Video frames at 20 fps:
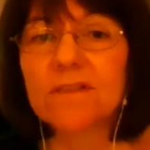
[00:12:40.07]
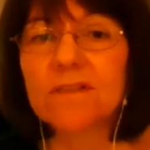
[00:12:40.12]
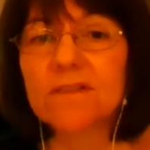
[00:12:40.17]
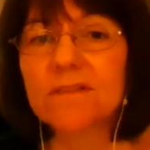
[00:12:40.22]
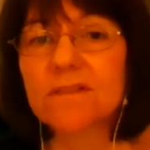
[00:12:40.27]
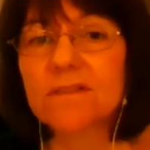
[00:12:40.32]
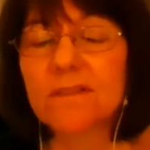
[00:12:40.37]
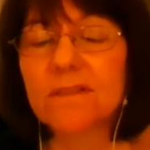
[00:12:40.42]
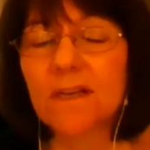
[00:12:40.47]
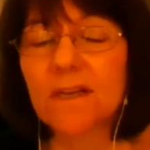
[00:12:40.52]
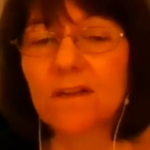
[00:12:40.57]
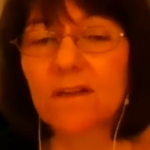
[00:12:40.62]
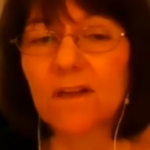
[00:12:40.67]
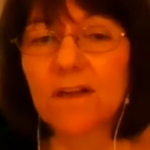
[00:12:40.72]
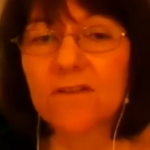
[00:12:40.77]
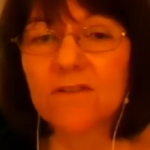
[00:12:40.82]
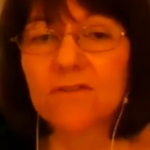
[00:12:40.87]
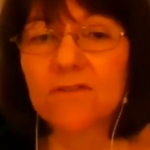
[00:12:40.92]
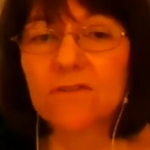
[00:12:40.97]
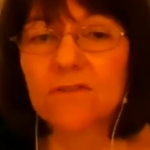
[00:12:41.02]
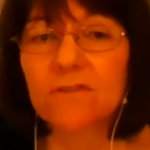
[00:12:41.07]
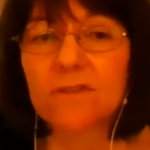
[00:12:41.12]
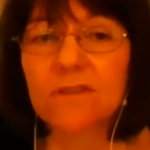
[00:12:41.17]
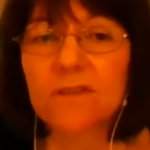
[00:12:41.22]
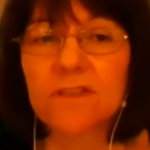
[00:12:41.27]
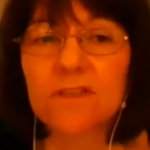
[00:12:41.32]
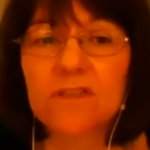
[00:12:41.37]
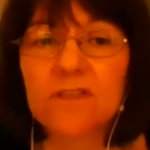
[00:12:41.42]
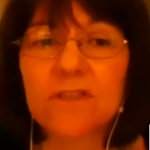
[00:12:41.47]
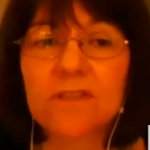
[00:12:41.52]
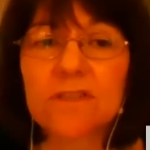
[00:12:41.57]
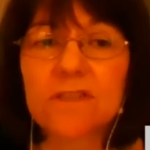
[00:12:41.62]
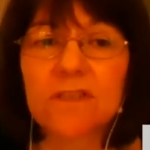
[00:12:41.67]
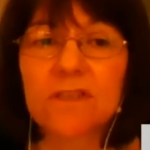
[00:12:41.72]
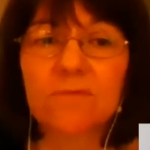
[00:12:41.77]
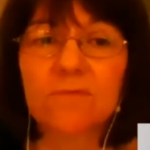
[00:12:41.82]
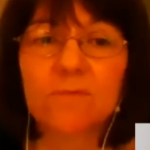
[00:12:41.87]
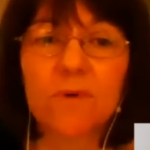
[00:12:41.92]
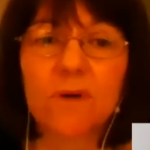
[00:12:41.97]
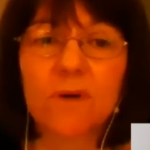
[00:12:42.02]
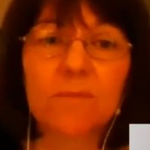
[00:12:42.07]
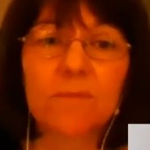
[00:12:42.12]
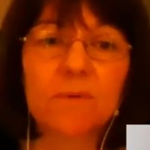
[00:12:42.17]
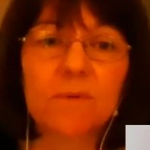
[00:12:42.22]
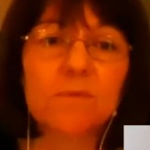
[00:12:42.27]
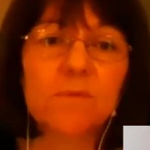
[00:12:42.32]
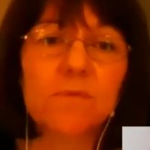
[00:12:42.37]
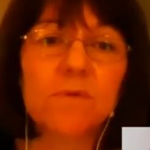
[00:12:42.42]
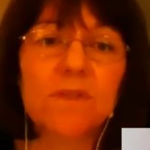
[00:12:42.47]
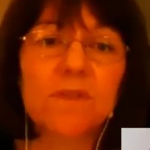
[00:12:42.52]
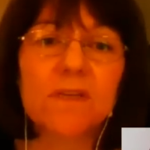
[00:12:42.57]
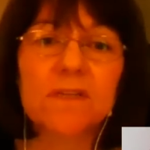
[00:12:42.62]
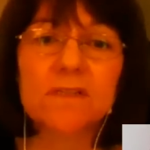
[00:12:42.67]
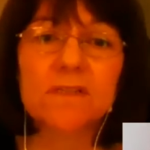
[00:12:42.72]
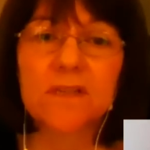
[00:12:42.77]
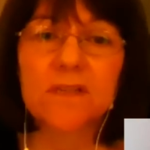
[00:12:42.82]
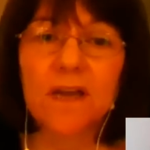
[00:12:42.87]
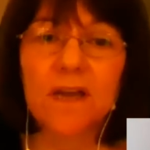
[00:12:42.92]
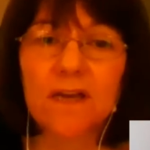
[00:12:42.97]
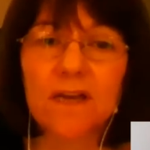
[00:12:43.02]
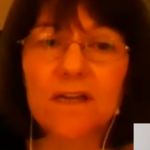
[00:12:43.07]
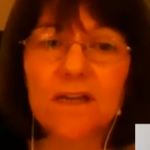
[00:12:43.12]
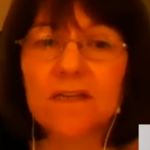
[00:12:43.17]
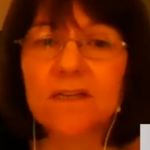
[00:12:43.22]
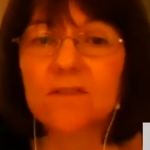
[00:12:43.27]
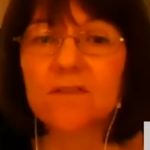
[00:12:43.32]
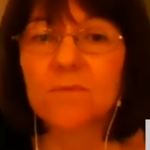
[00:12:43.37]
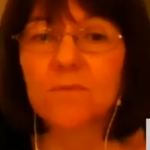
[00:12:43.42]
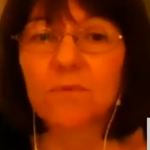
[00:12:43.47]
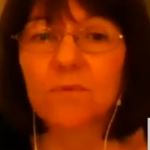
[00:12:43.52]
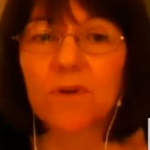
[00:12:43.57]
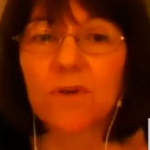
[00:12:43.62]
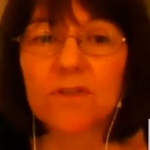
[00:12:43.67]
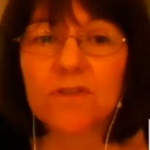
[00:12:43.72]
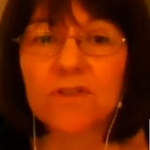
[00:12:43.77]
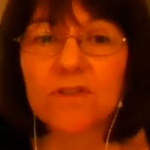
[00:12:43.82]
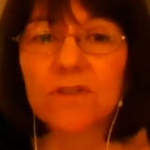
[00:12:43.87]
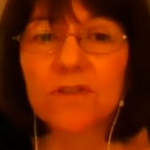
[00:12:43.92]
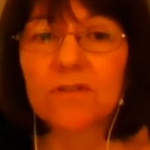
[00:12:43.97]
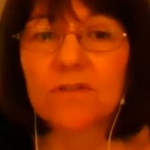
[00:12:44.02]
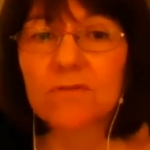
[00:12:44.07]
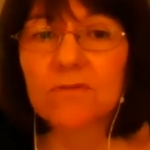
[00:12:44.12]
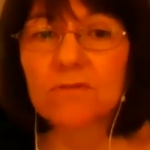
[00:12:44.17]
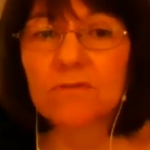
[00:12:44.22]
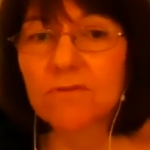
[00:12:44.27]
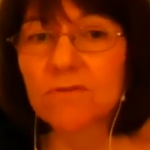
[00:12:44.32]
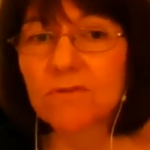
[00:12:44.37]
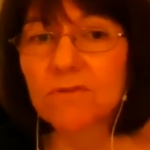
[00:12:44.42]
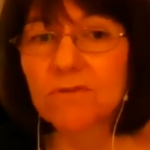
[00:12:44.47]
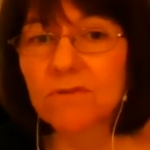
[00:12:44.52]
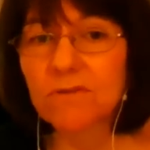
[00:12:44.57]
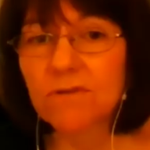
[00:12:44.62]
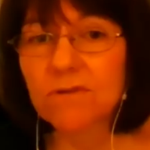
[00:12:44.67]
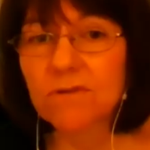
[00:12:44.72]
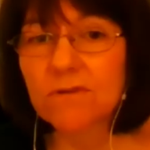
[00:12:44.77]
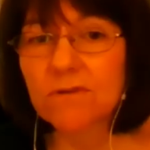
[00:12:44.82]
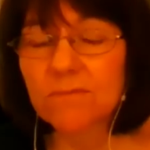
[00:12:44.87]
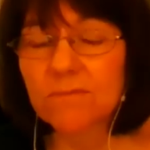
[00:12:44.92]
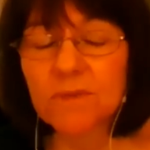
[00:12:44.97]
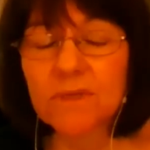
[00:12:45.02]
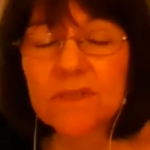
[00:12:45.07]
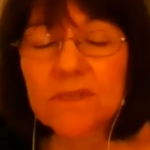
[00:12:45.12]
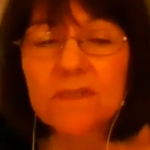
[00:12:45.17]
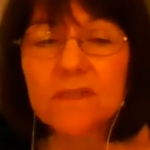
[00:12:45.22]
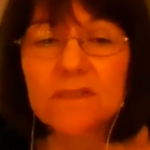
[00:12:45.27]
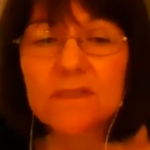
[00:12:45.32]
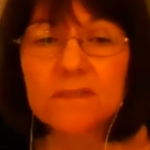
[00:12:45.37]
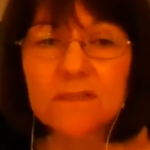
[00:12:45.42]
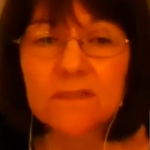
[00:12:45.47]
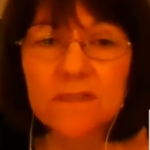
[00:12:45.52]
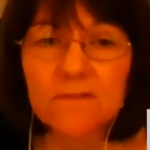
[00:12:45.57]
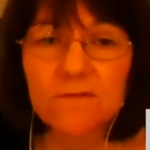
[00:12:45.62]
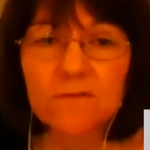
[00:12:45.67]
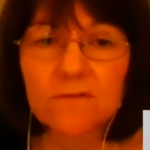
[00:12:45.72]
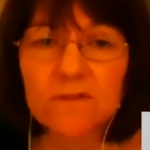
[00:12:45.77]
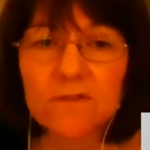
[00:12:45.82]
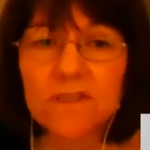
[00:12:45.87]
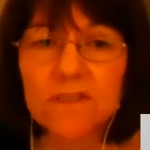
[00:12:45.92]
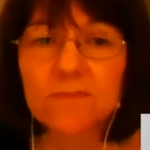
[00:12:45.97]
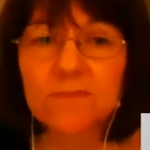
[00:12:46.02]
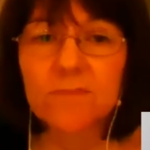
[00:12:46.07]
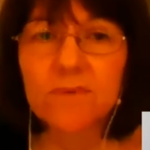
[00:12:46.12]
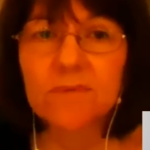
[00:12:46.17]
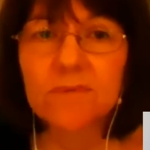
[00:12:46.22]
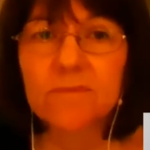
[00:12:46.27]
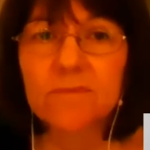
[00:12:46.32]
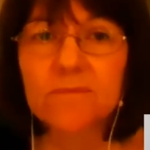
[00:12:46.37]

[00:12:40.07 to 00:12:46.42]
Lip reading: psychological conditions, have problems with anxiety, depression, or PTSD, for example?